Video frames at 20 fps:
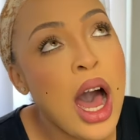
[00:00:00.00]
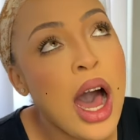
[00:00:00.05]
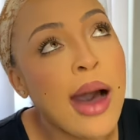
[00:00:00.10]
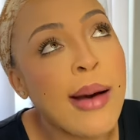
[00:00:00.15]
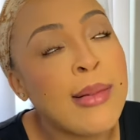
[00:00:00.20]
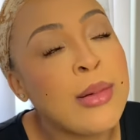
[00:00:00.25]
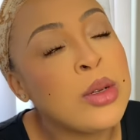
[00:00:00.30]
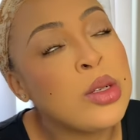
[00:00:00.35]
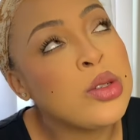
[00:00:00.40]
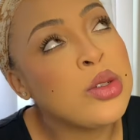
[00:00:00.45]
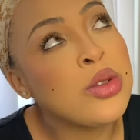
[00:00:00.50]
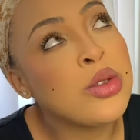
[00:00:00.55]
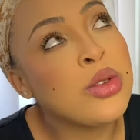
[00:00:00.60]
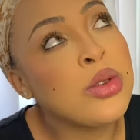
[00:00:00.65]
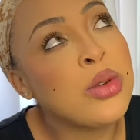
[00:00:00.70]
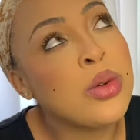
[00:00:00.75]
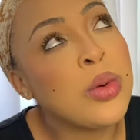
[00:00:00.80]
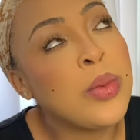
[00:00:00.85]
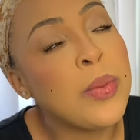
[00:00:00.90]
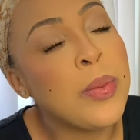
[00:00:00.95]
i'll
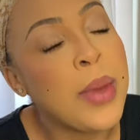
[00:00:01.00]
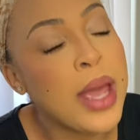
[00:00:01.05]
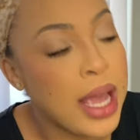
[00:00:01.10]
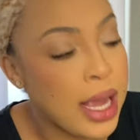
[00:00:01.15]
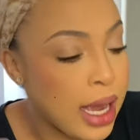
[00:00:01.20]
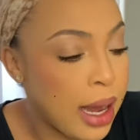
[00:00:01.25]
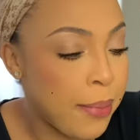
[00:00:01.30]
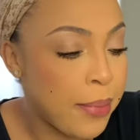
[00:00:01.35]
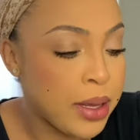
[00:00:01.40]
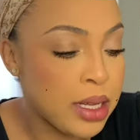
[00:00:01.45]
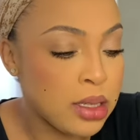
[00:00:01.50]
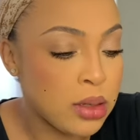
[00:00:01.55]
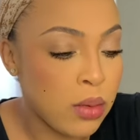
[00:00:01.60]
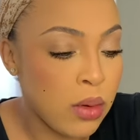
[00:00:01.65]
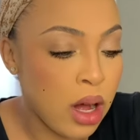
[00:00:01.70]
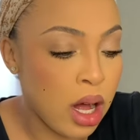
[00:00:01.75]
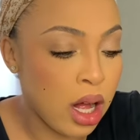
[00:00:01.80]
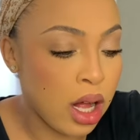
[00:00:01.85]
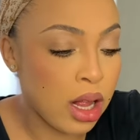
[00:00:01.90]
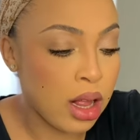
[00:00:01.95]
do makeup as
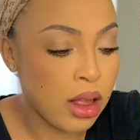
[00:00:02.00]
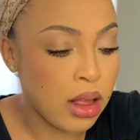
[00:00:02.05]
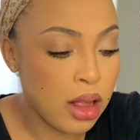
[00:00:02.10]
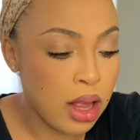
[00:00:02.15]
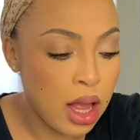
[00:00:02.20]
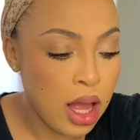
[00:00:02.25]
well